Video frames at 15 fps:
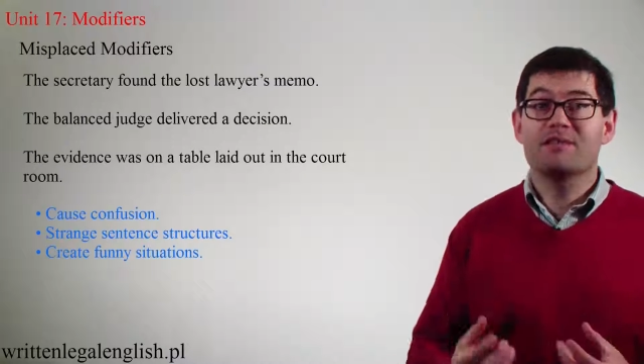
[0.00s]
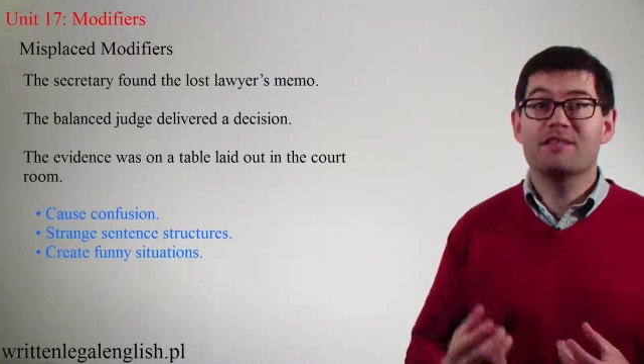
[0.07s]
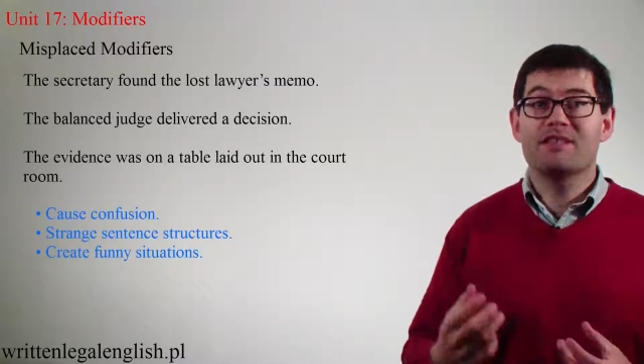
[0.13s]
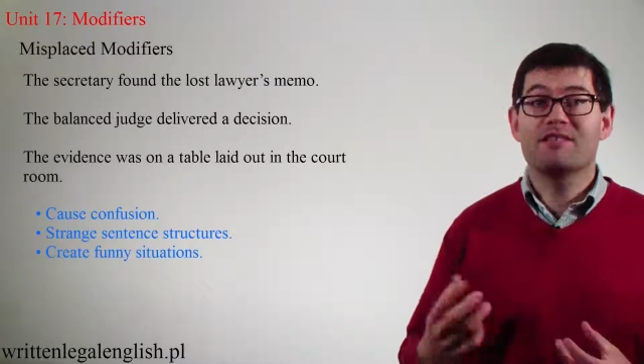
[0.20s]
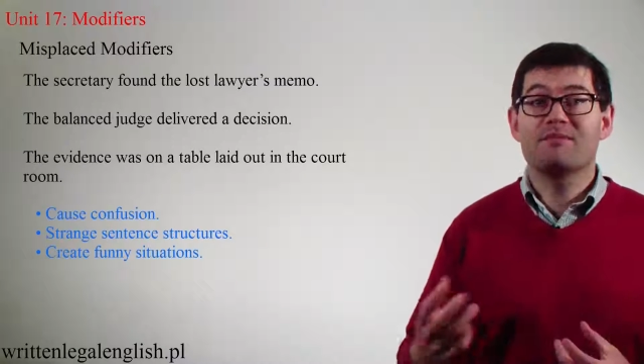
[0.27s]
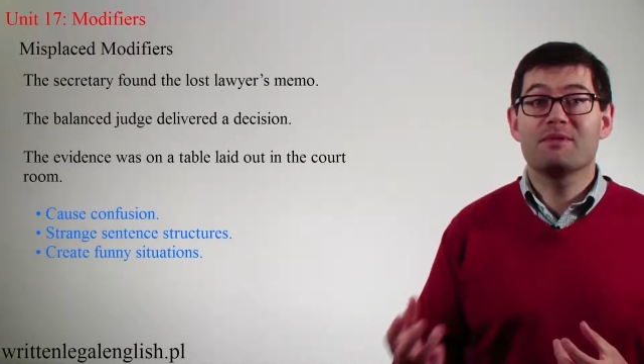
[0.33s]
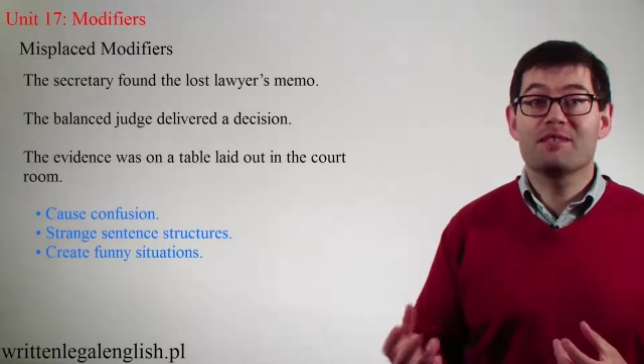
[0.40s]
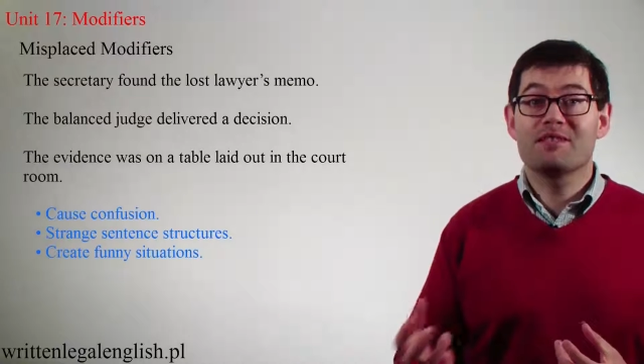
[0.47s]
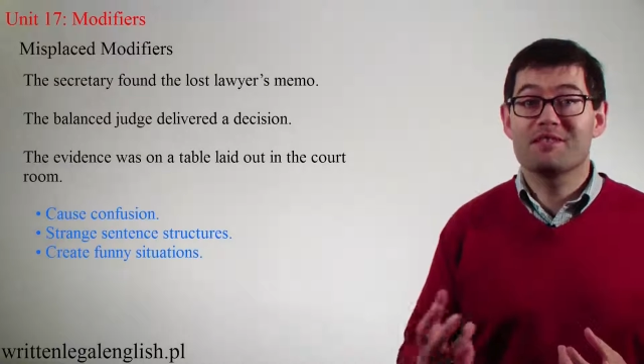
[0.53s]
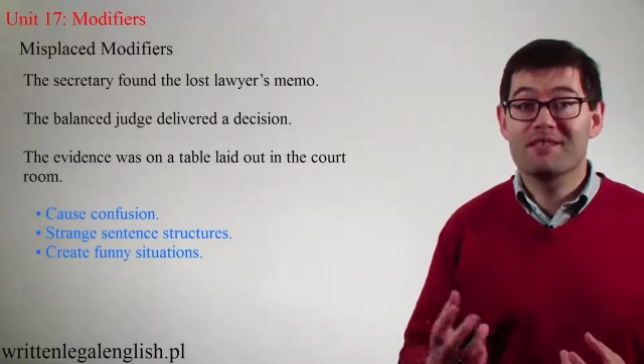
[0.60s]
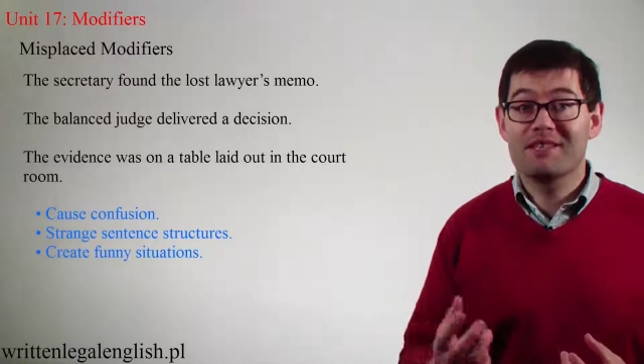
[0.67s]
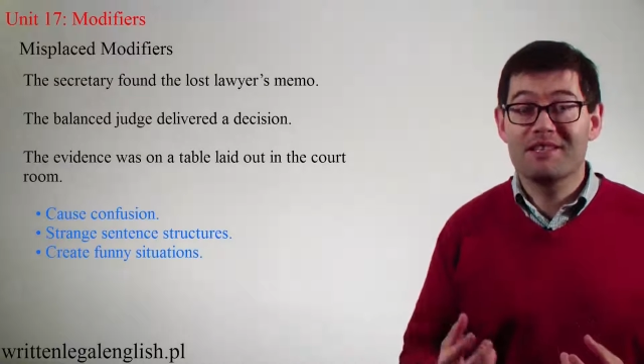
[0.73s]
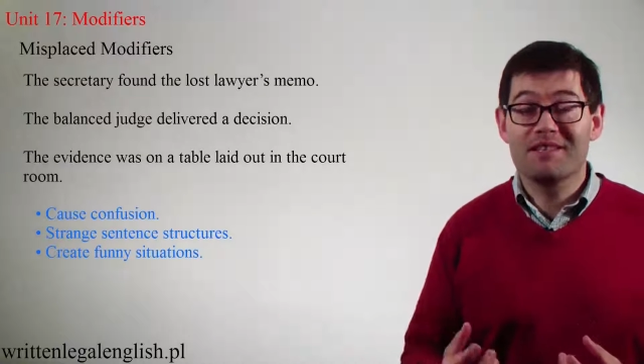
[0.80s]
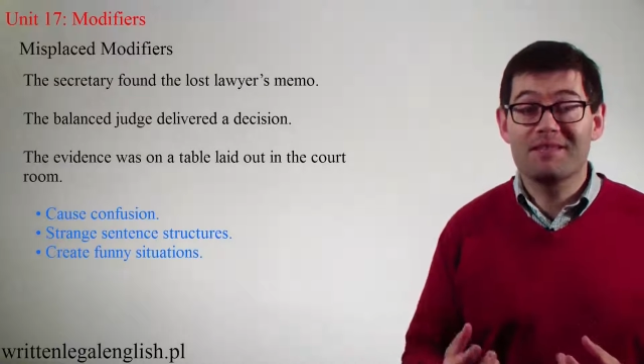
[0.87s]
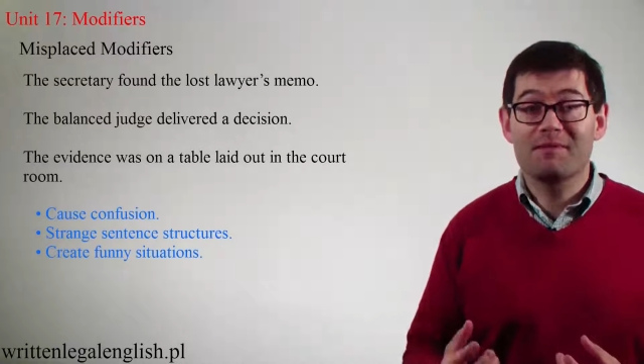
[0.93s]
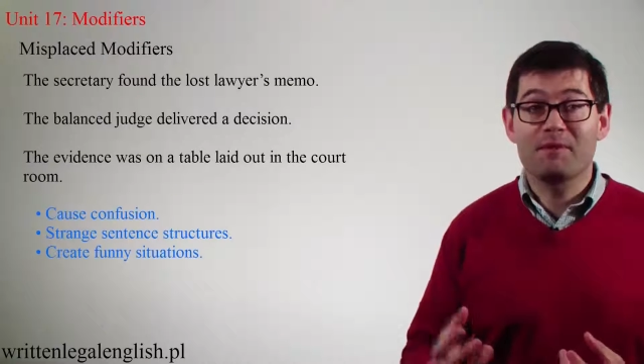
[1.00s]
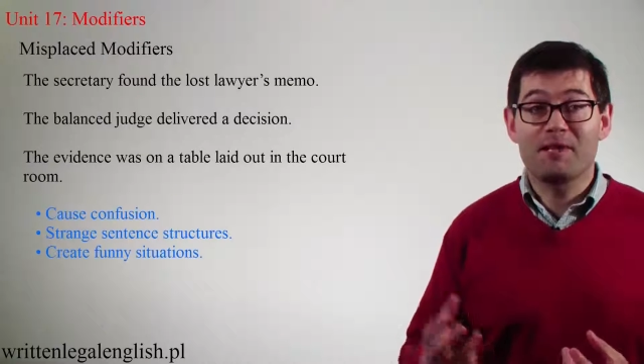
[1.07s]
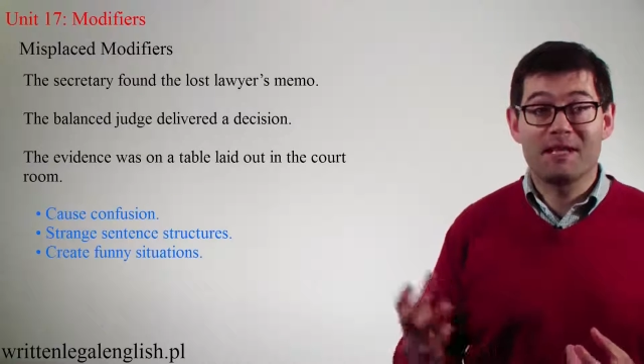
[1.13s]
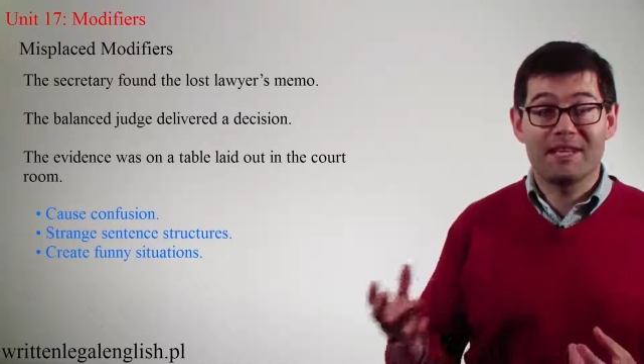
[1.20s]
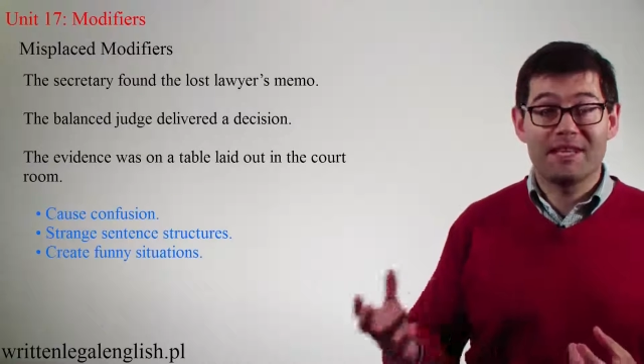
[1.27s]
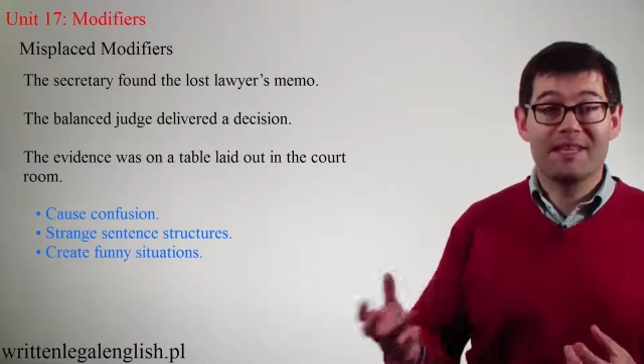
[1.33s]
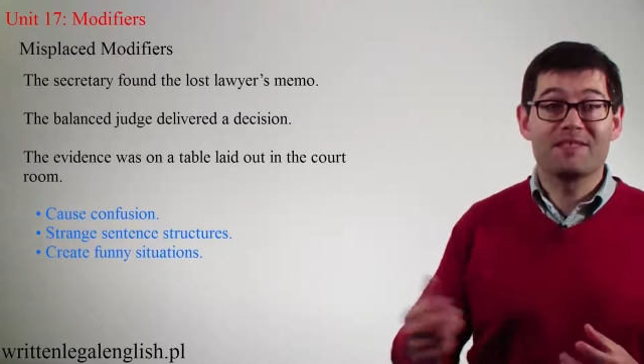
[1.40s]
as we can see in the
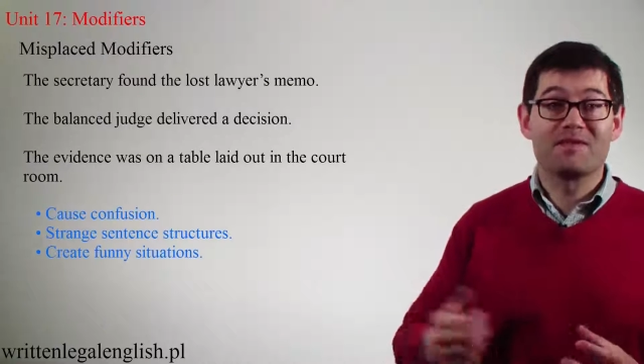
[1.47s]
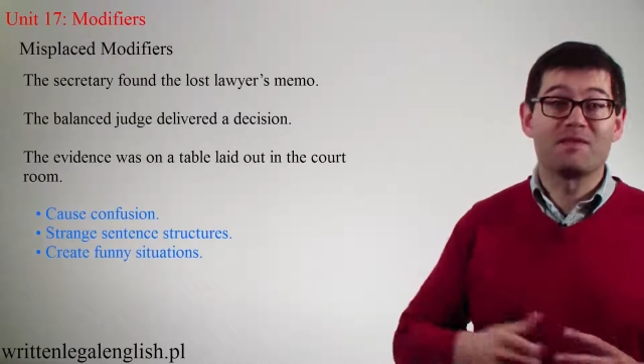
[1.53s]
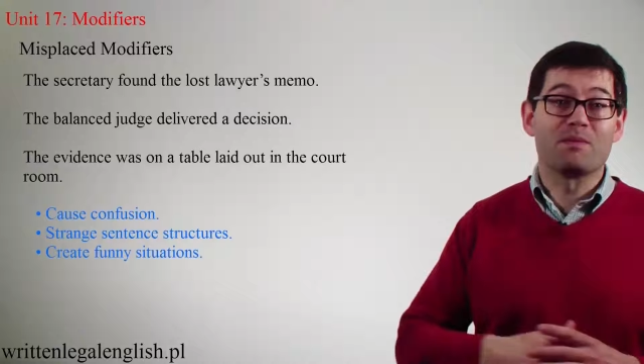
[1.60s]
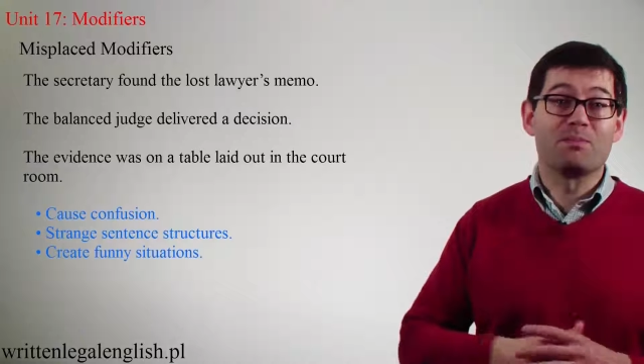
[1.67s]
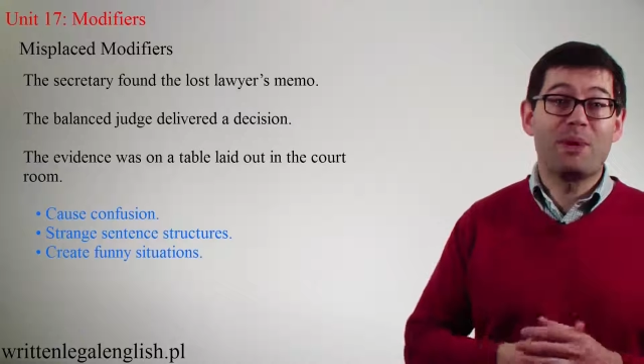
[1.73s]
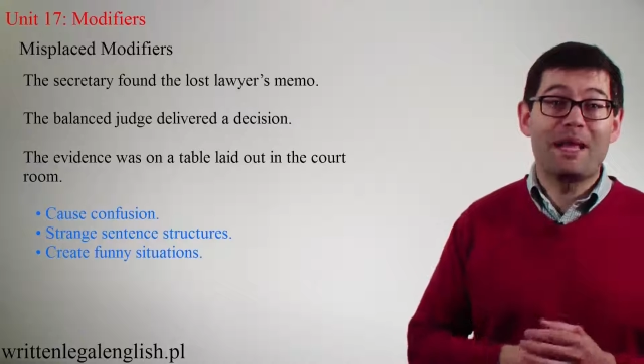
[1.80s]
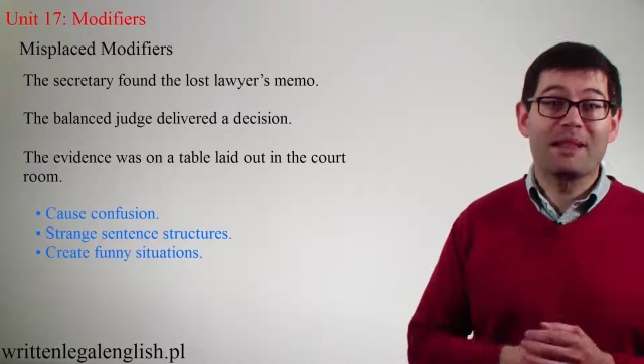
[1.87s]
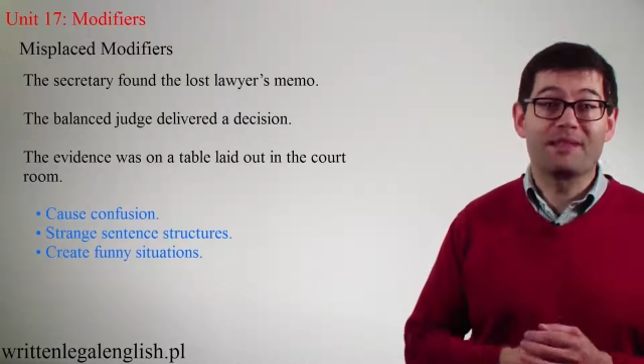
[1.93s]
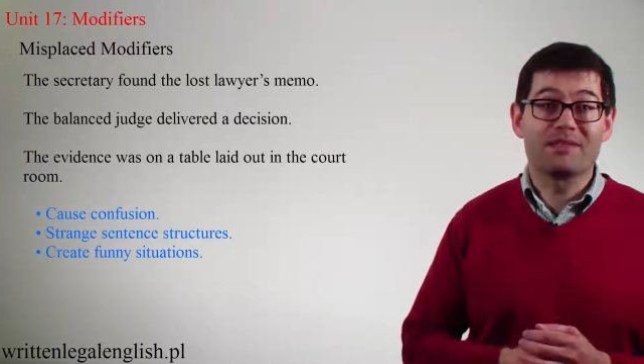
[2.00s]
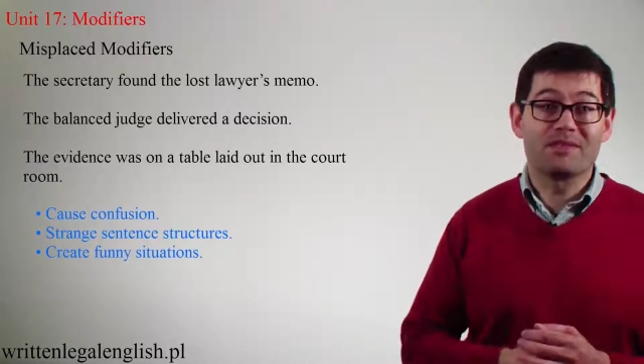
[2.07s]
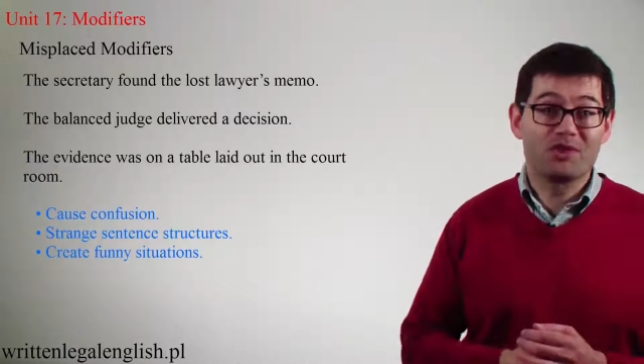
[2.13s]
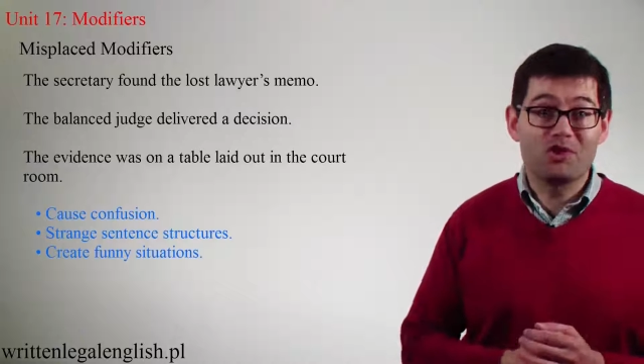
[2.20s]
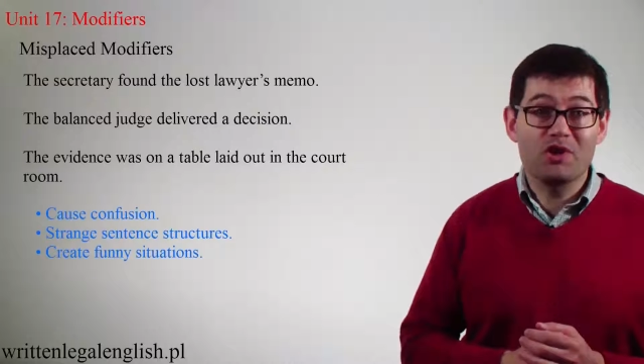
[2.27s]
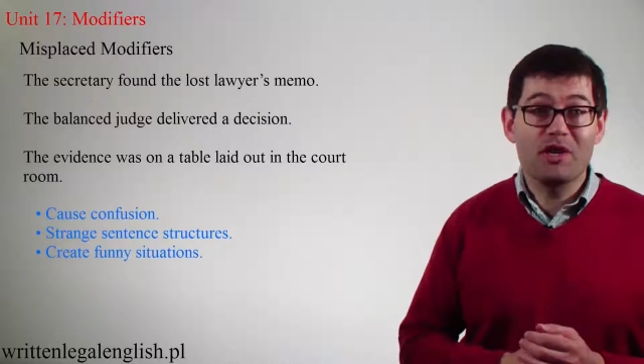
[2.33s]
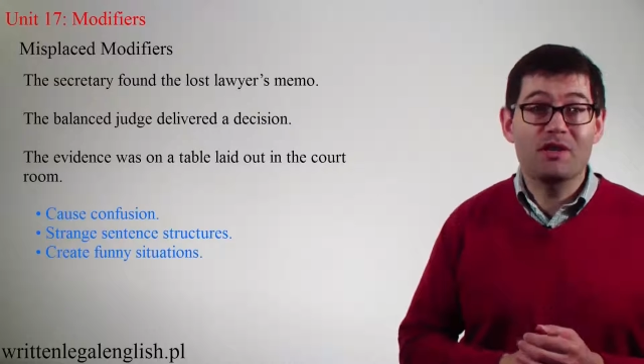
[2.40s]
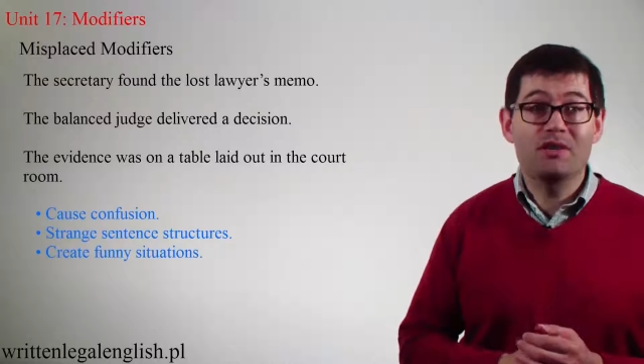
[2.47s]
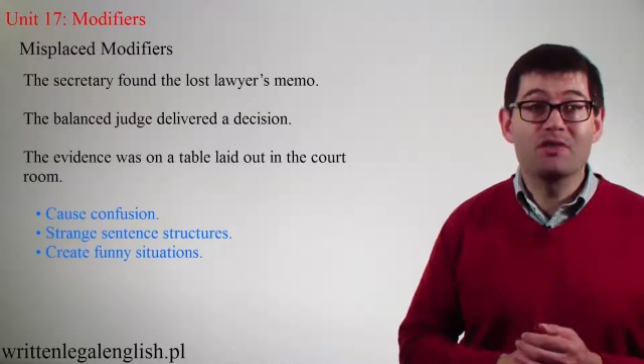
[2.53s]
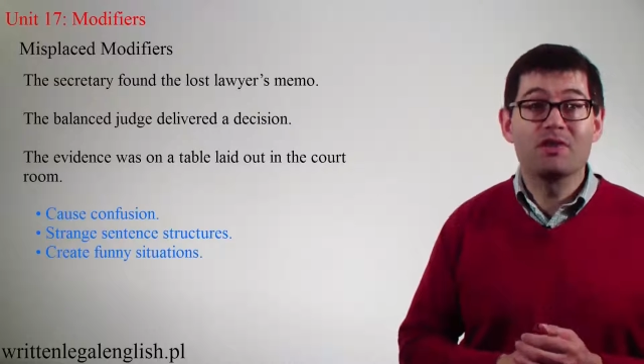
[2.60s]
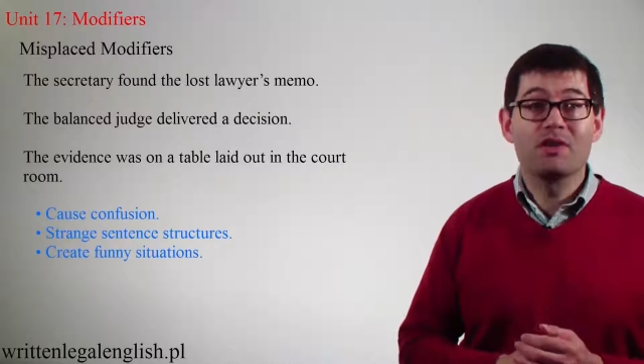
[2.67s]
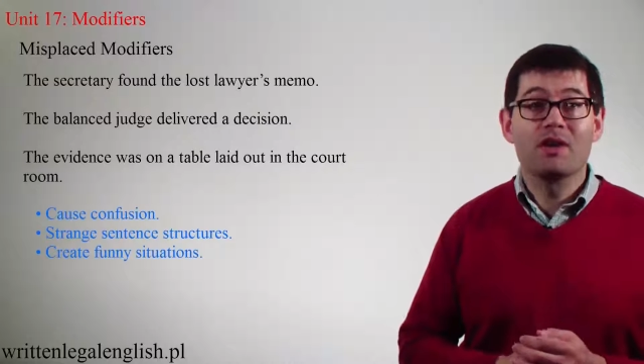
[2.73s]
case of the balanced judge,